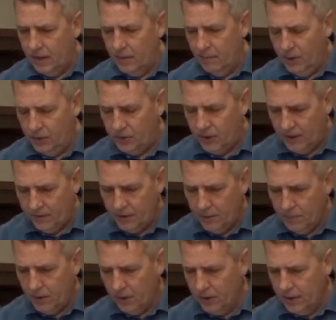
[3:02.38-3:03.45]
Mills Novelty
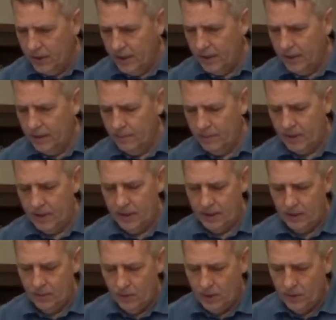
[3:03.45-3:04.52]
program,
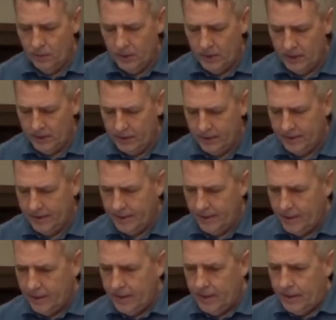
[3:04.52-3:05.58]
and we will
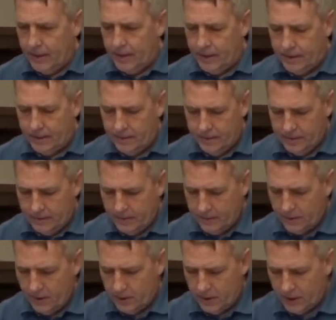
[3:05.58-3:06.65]

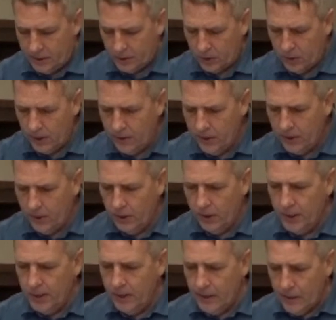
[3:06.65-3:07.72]
turn on screen
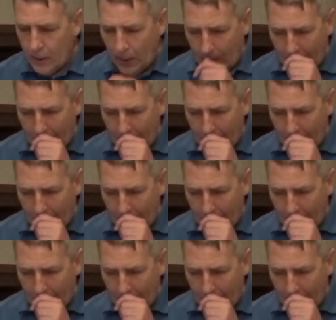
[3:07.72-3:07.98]
recording.